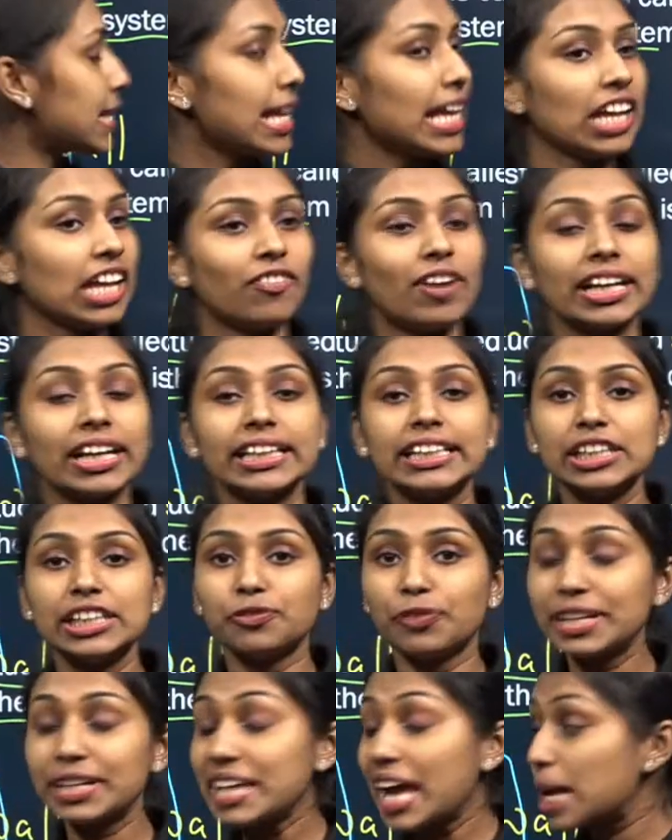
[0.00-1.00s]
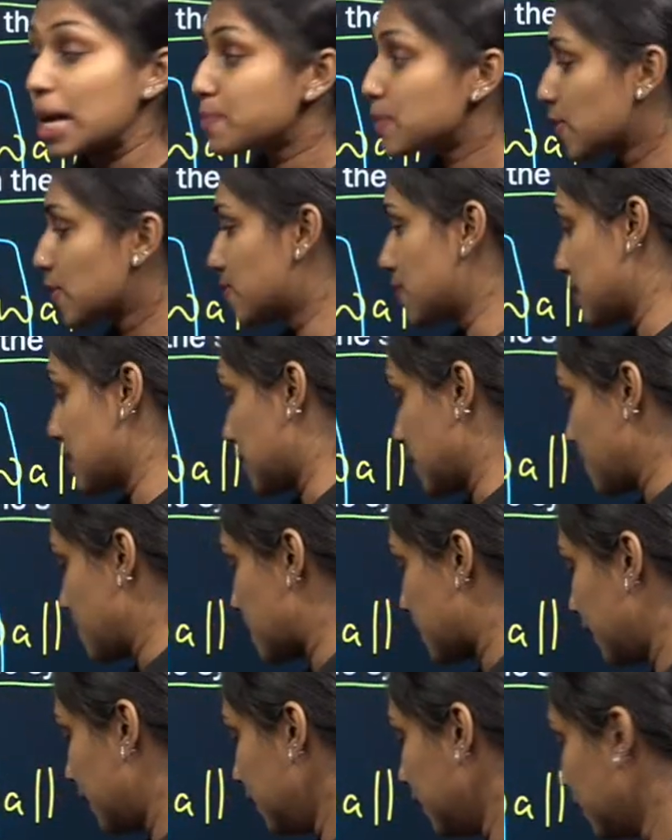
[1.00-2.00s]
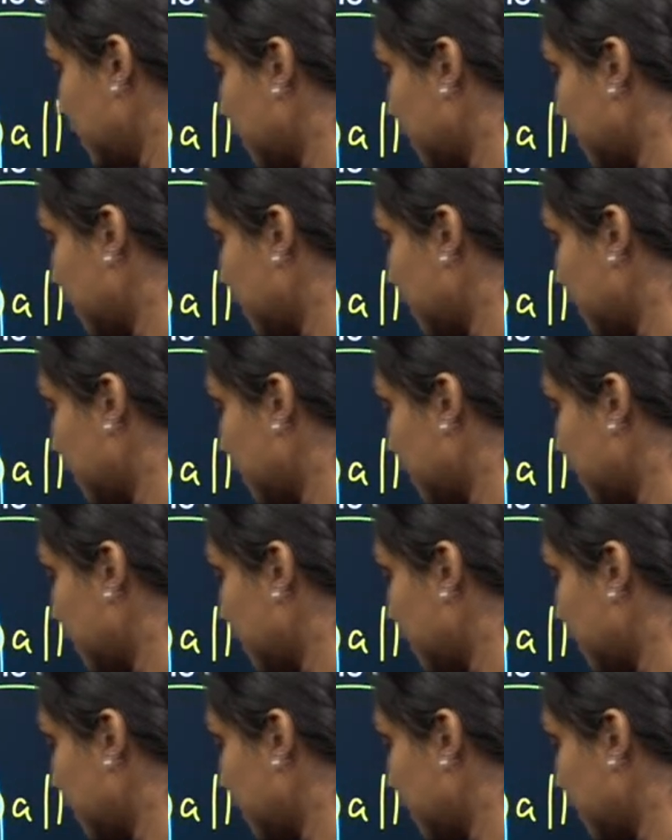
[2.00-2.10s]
see what are the different types of systems, right?